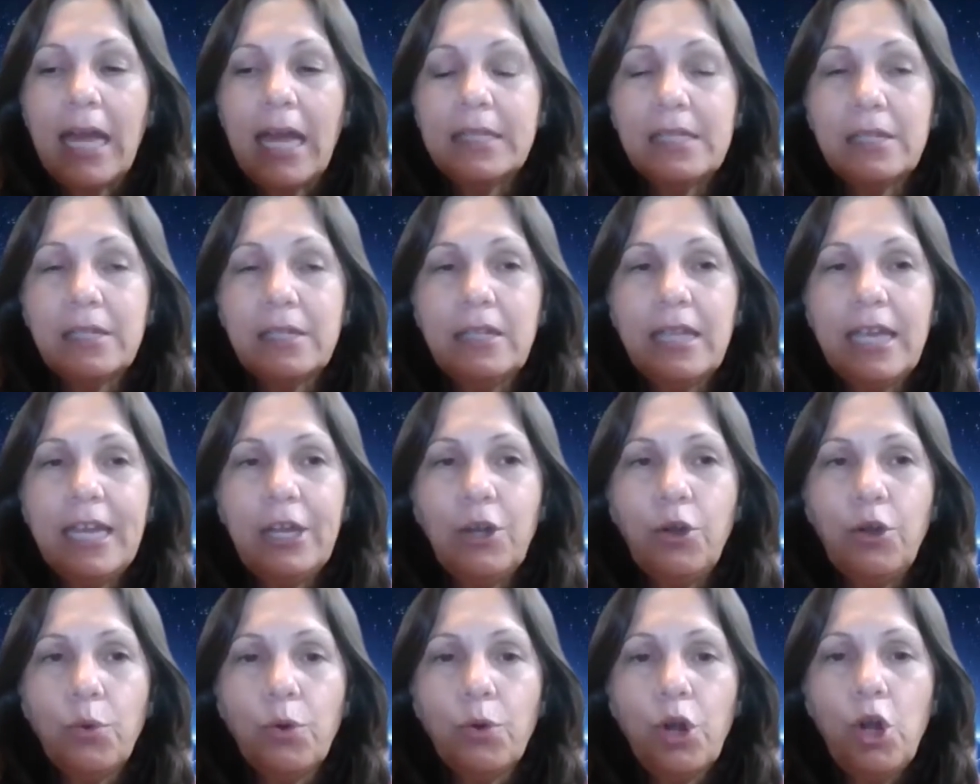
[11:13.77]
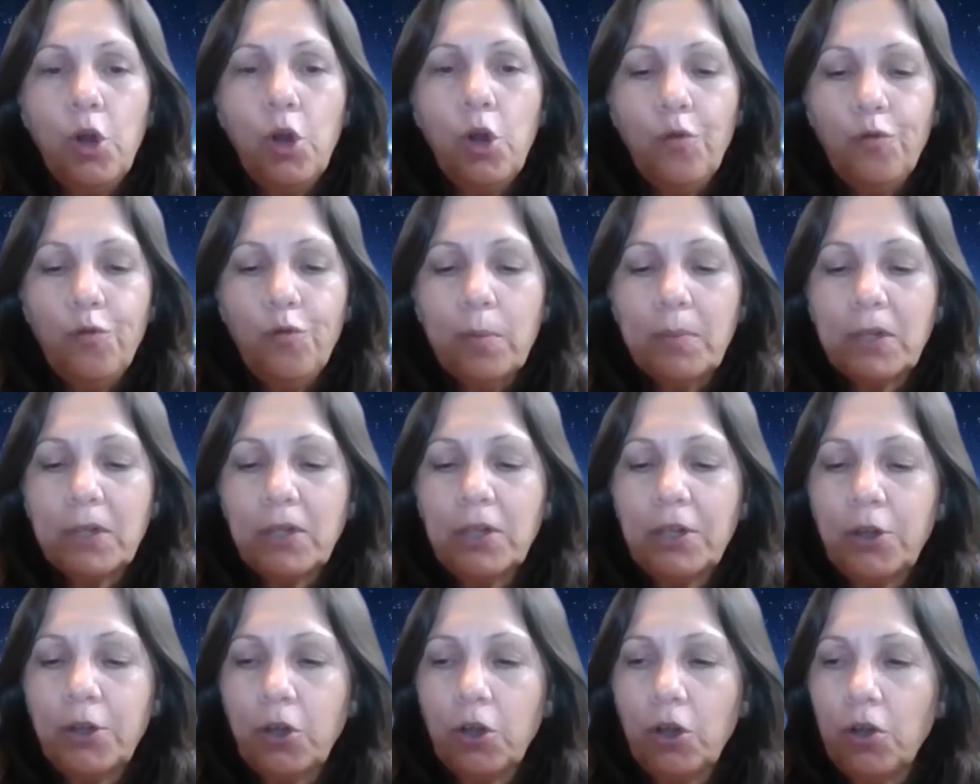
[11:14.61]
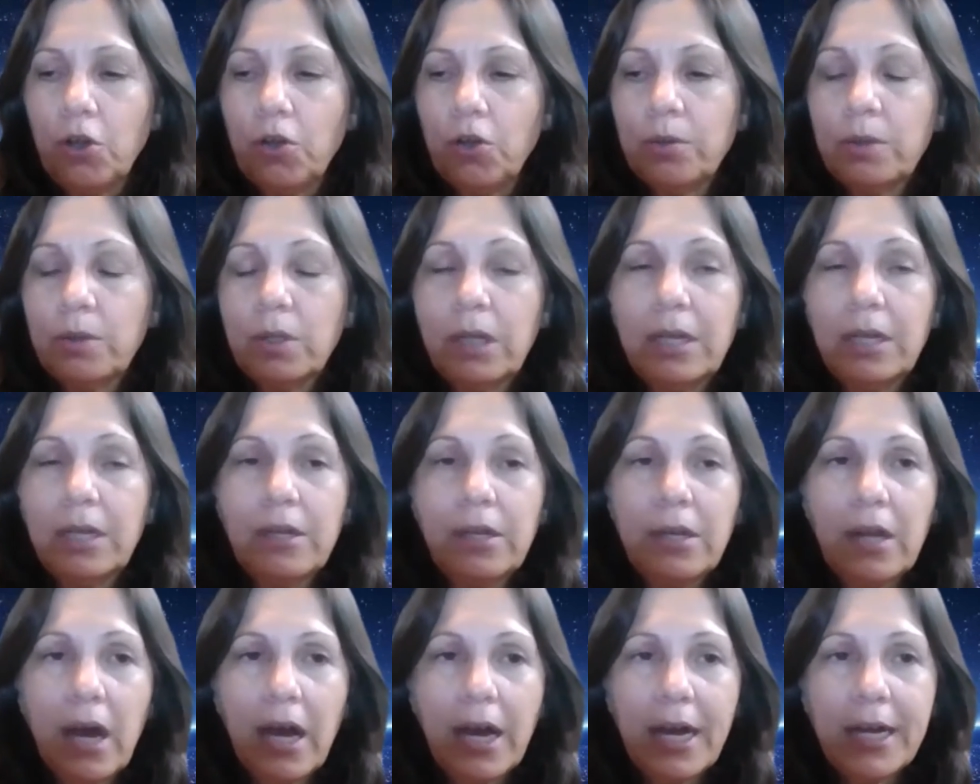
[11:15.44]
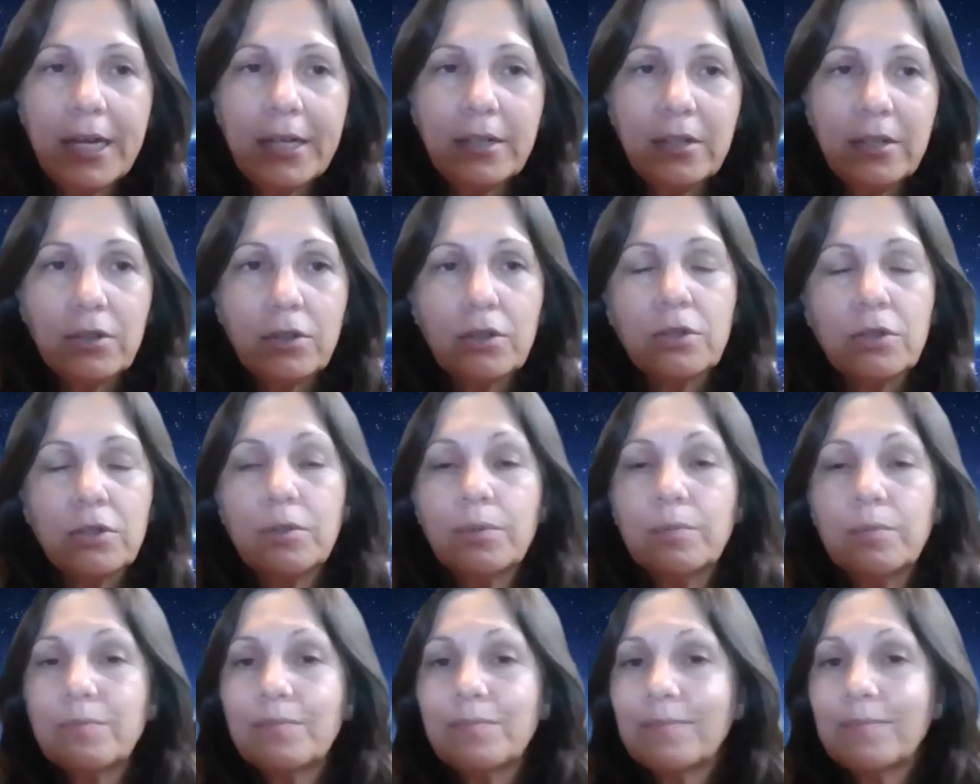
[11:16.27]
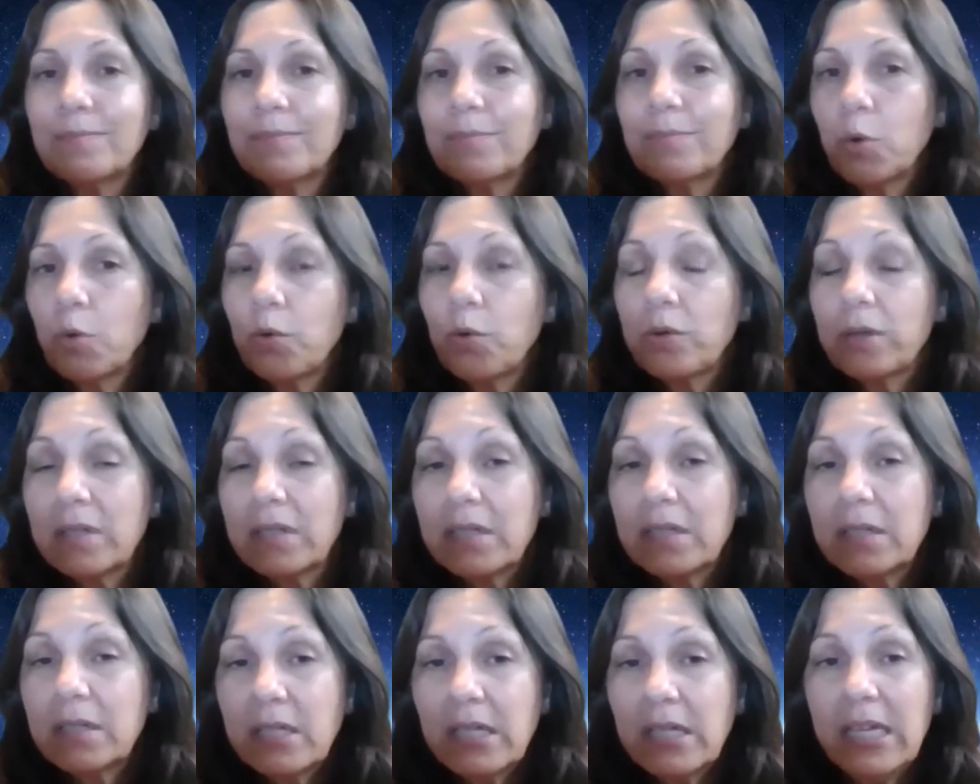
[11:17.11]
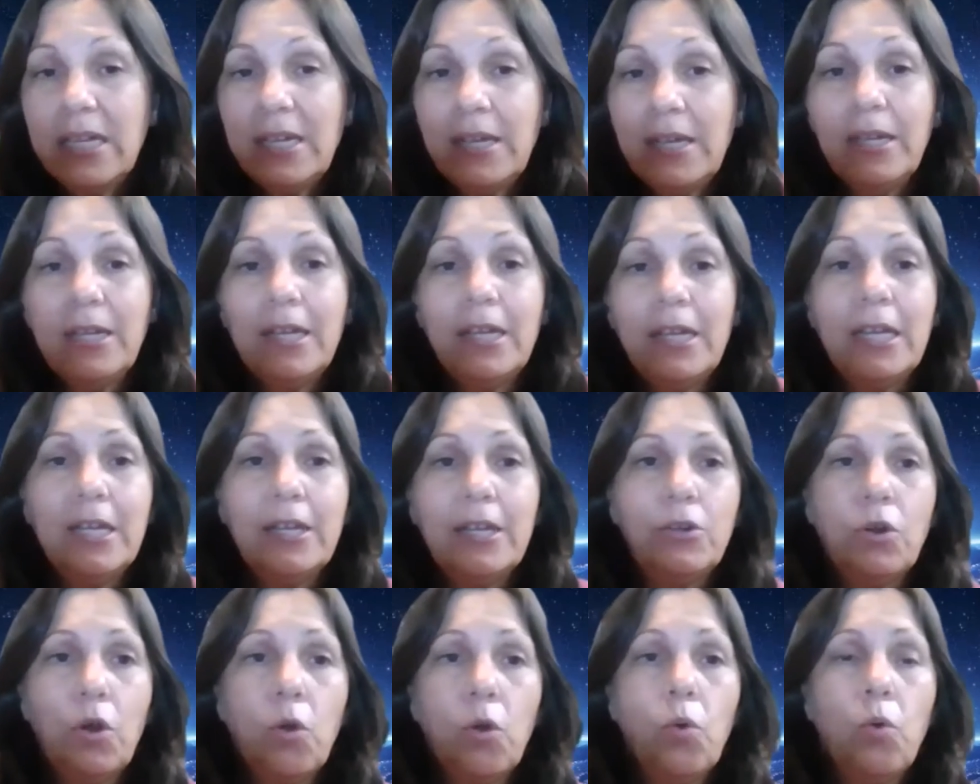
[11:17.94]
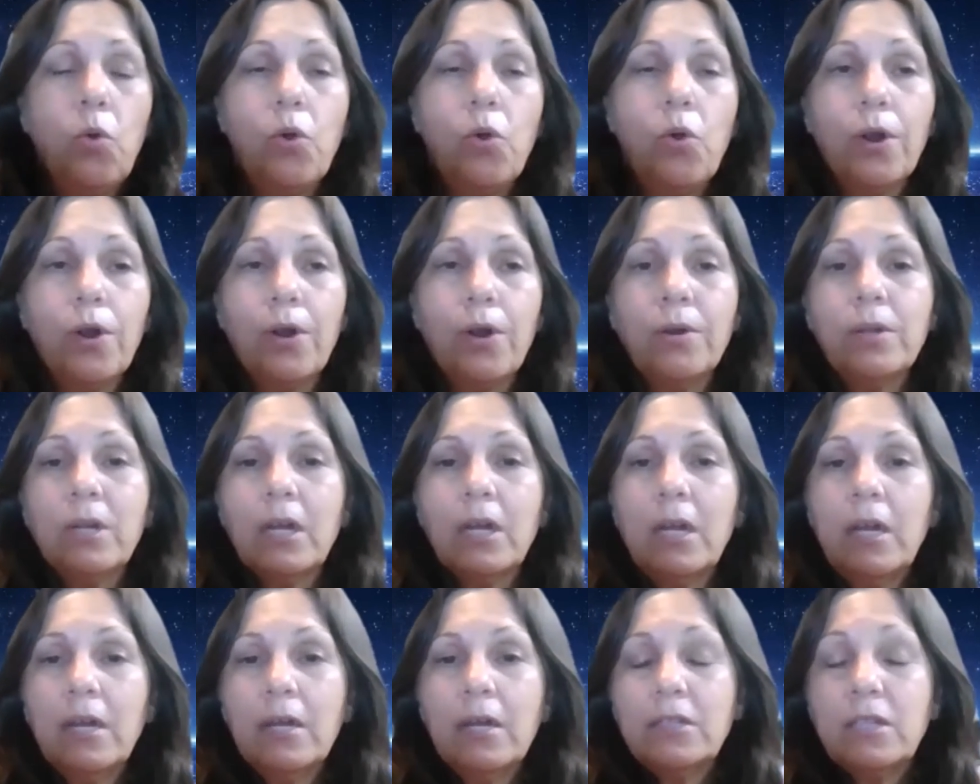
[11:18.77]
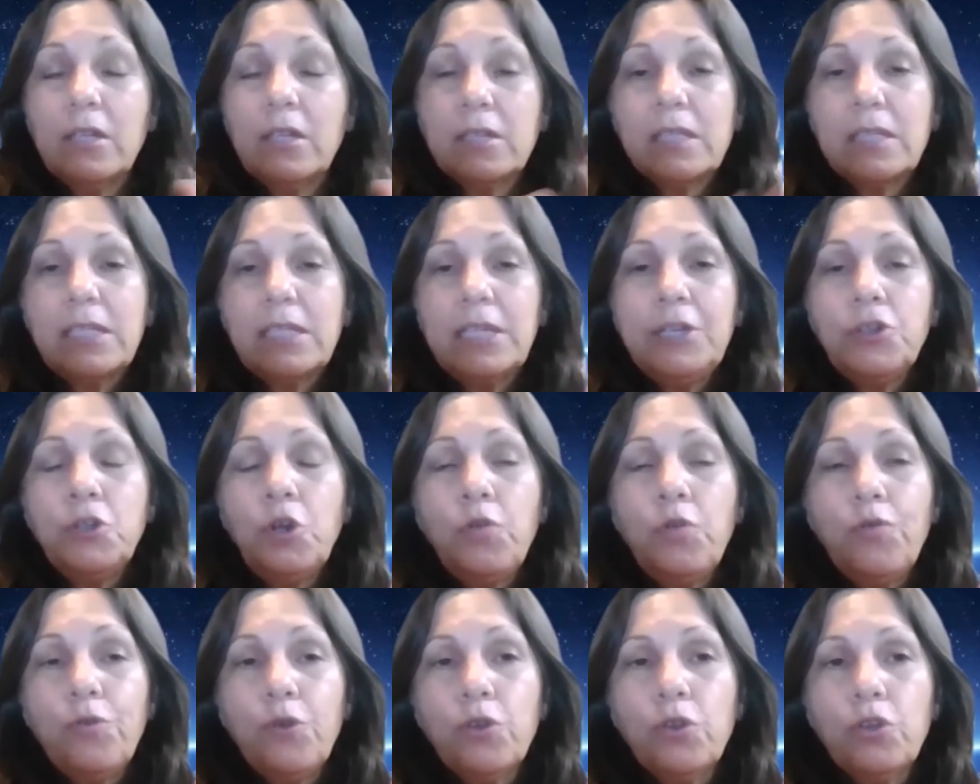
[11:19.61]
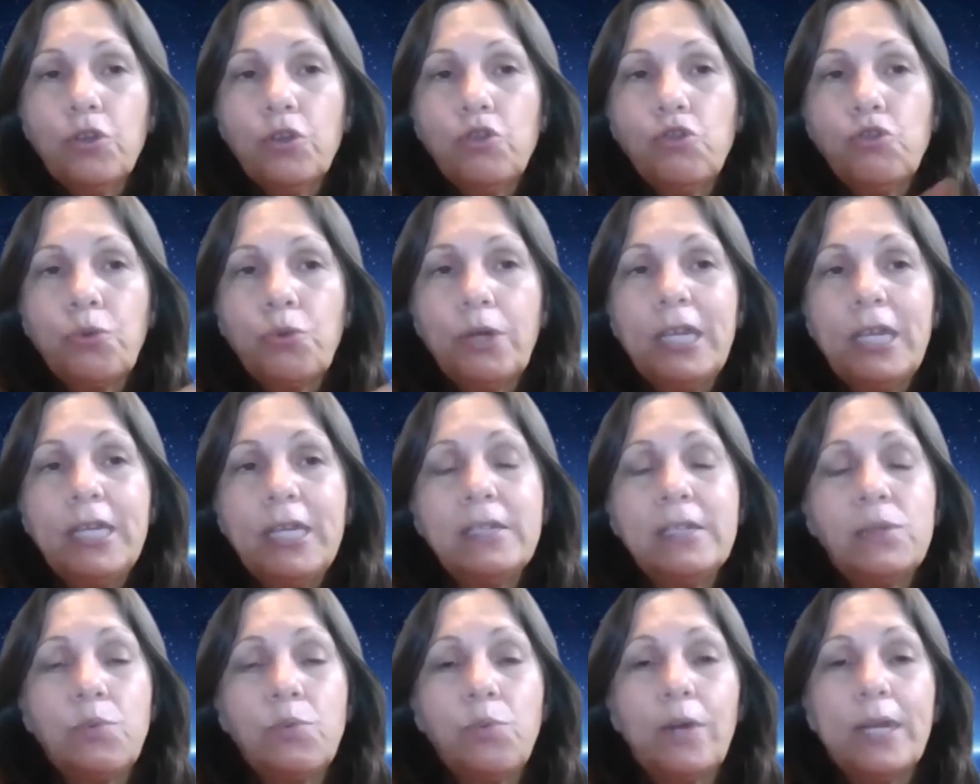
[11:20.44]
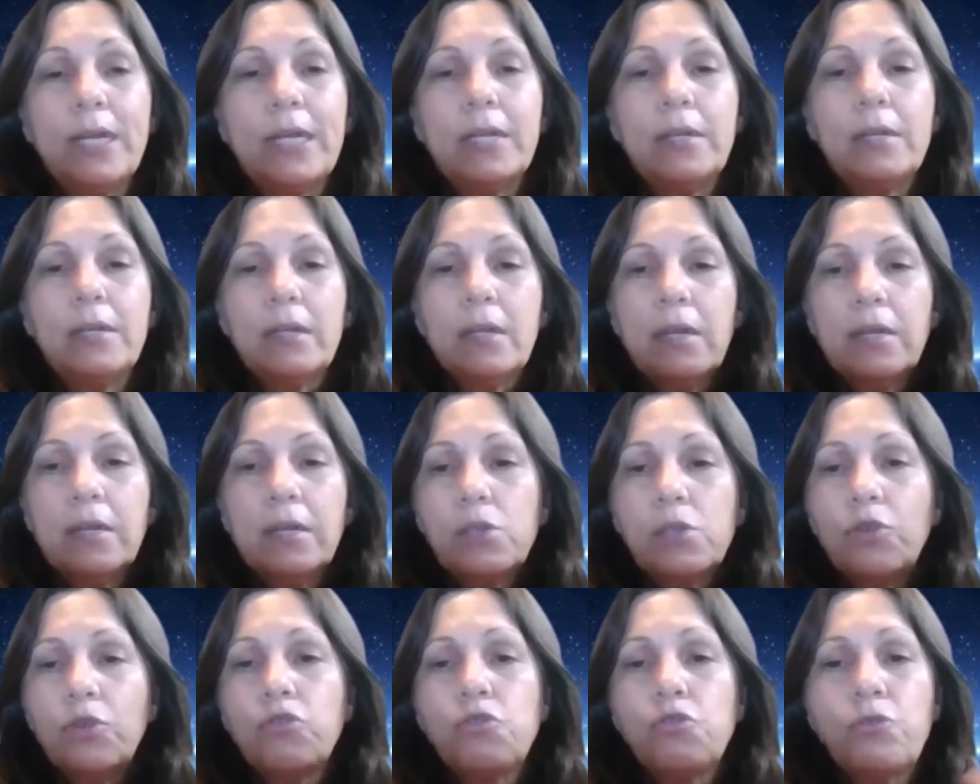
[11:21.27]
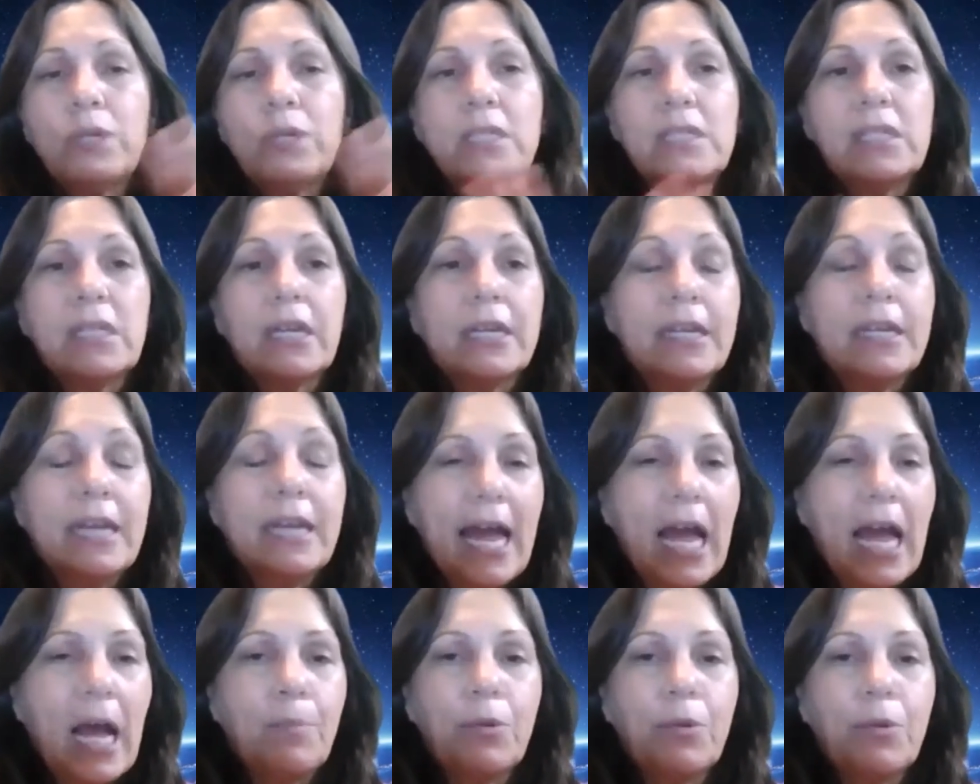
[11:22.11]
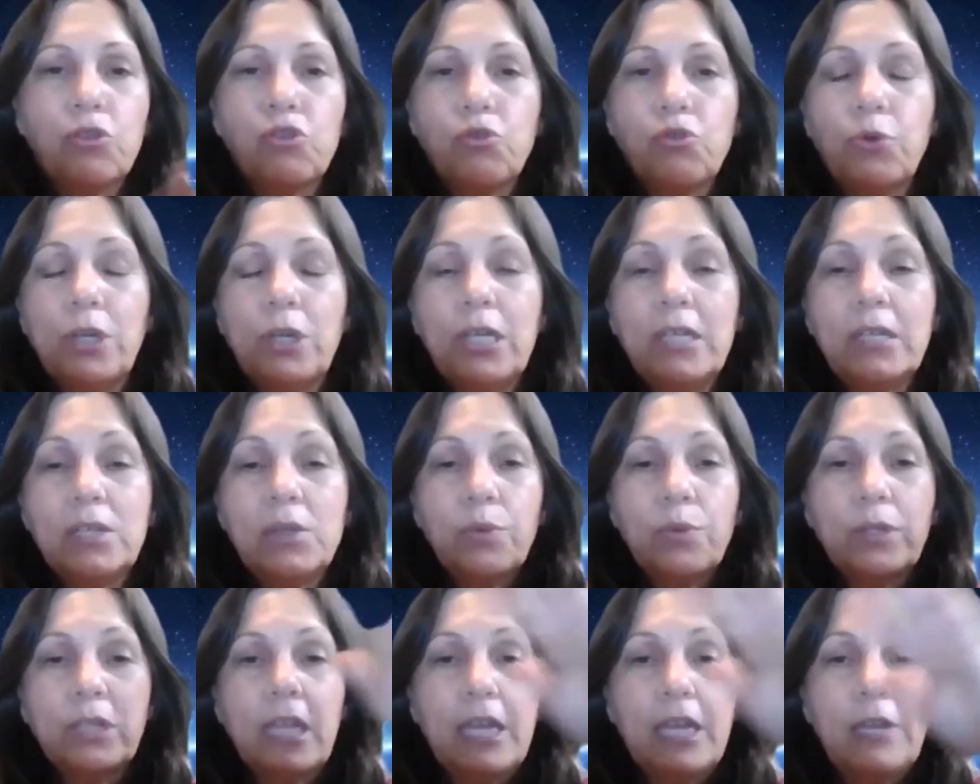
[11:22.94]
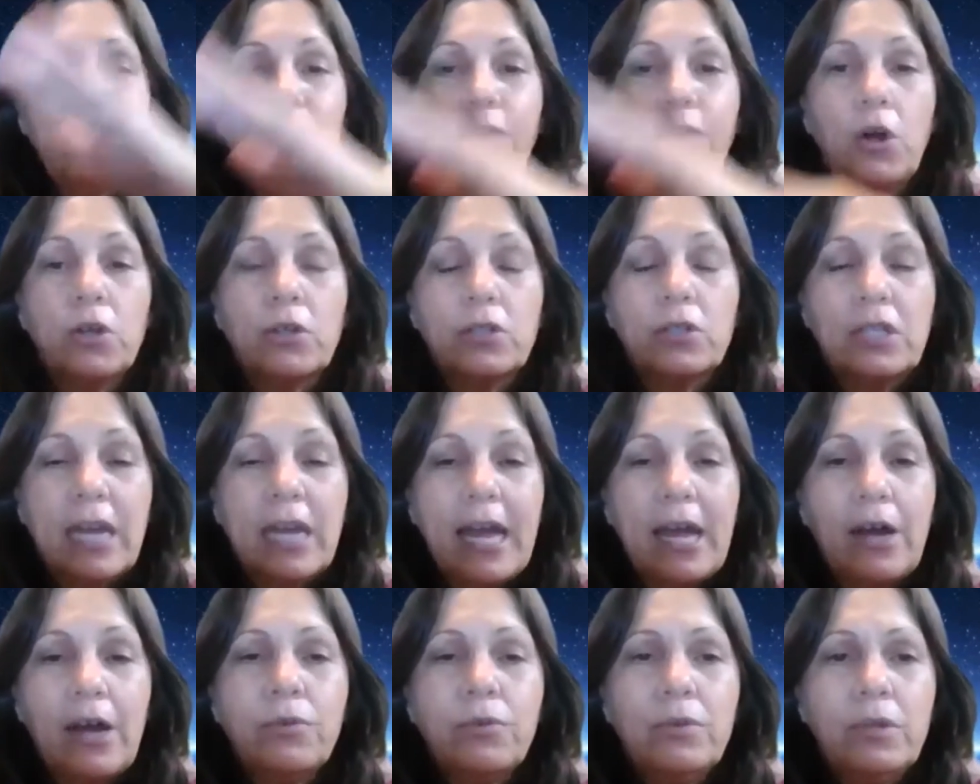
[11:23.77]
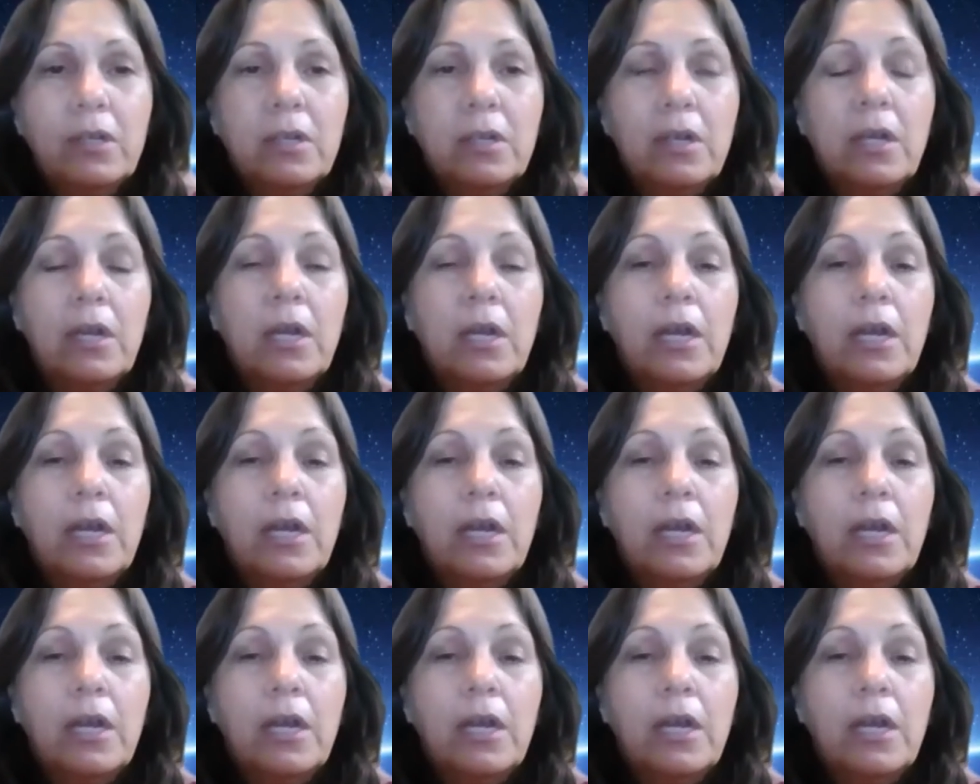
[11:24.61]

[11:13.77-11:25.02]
as they grow from a little nut or seed, or the seek no further trees, when certain trees like apple trees, when they fall down,